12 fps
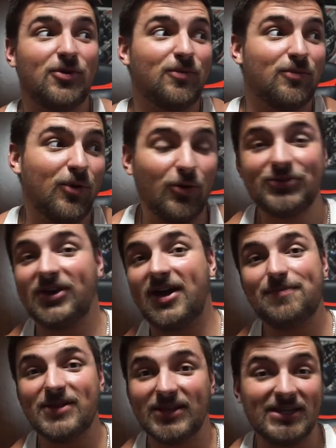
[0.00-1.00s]

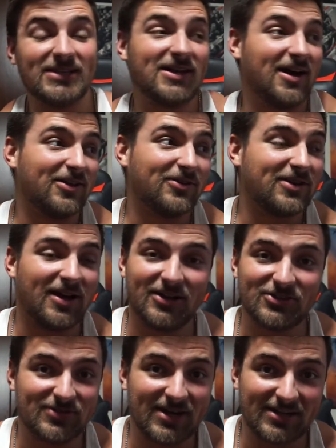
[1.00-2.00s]
multi-million-dollar
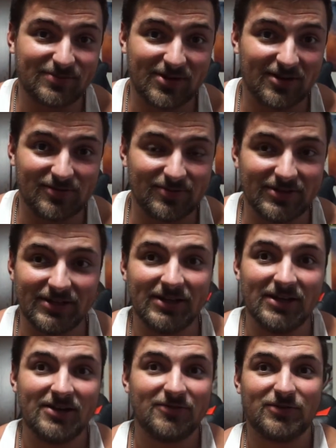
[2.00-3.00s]
contract probably
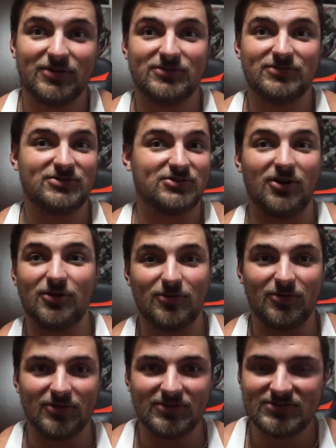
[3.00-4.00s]
for Star
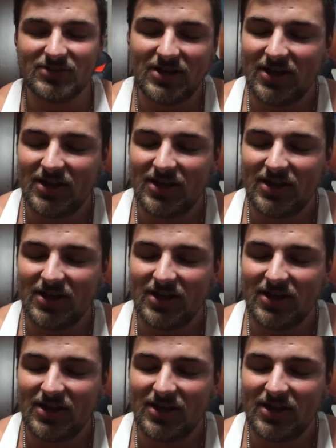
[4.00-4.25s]
Wars.